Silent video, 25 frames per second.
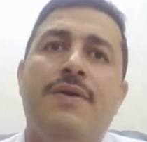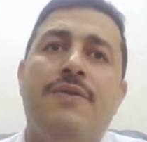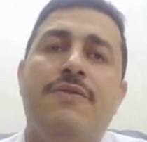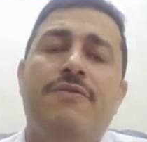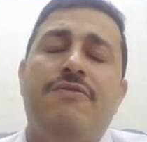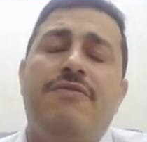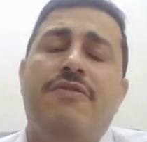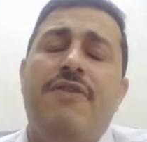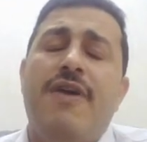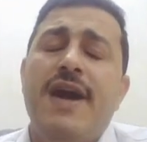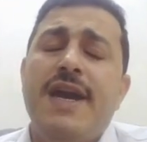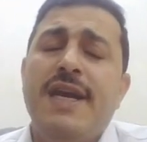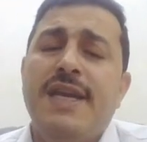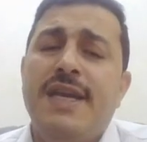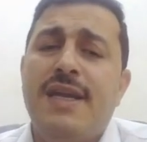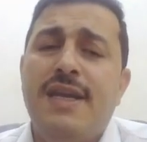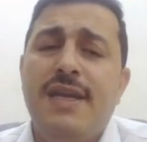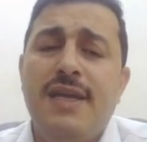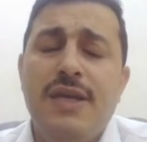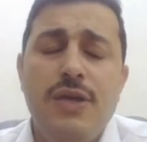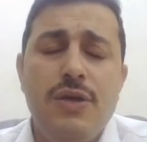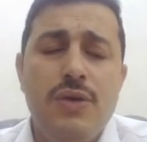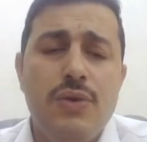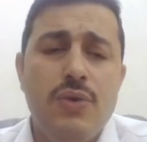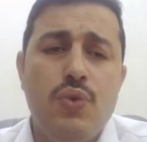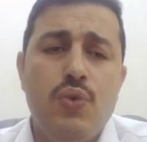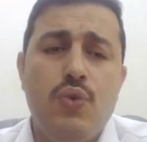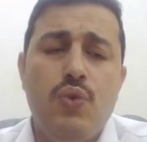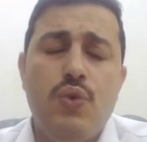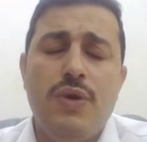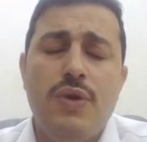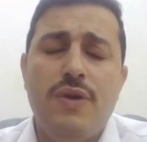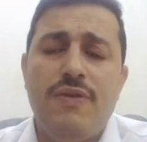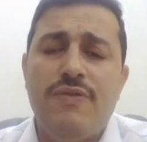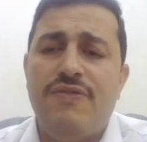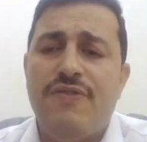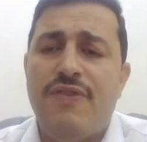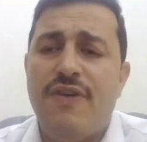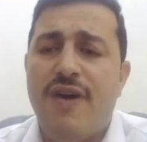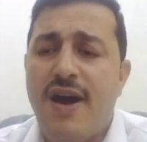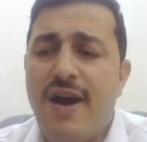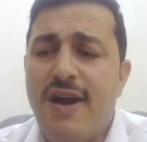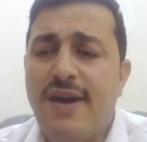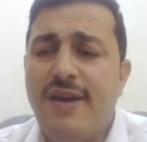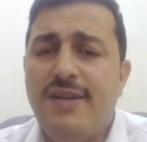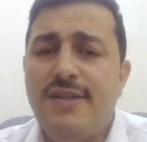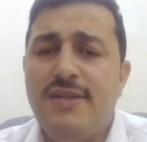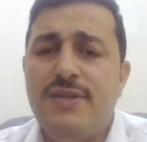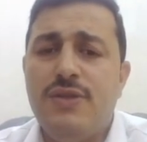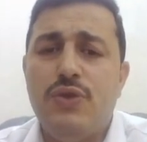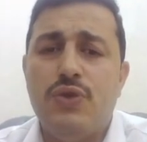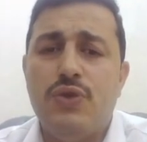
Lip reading: finally you will find